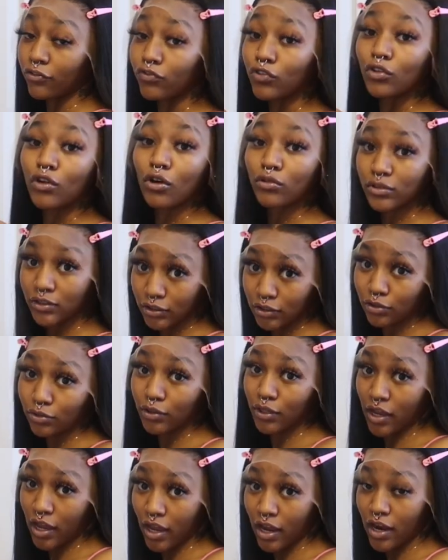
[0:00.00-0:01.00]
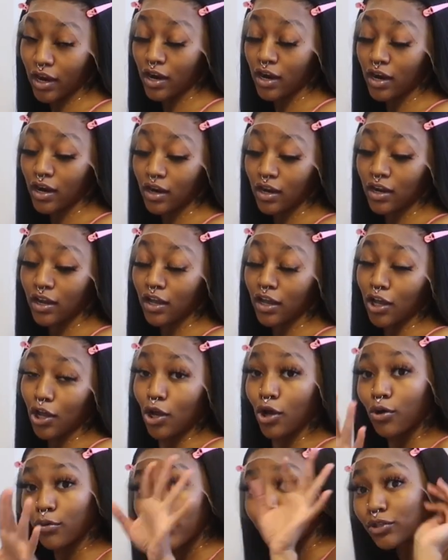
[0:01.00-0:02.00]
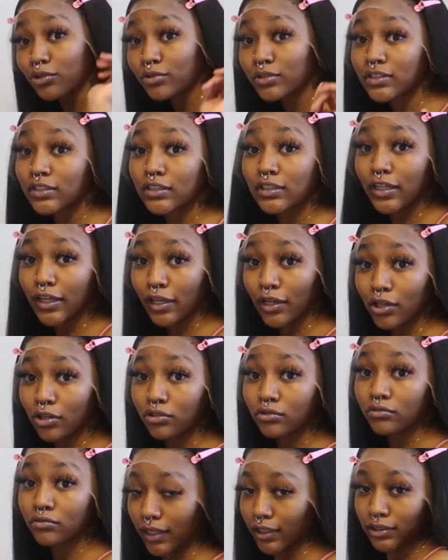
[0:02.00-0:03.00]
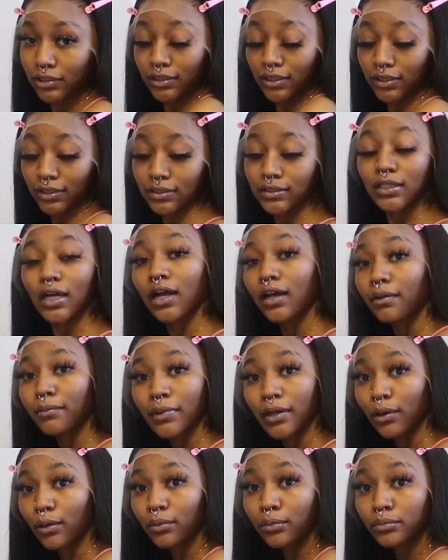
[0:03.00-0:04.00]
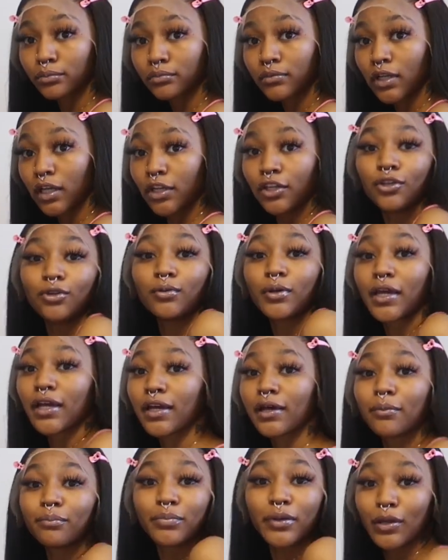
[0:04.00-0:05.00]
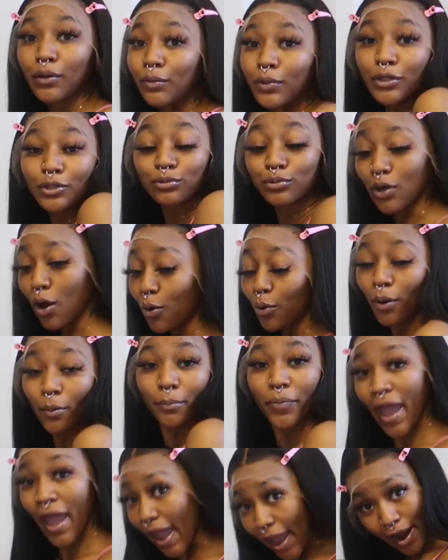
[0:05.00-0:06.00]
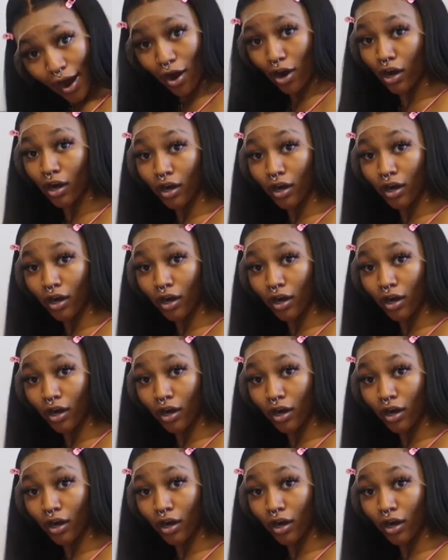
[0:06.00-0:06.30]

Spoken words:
If you don't sit on your hair, when you sit down, ain't shit to talk about. You can't compete when you don't compete.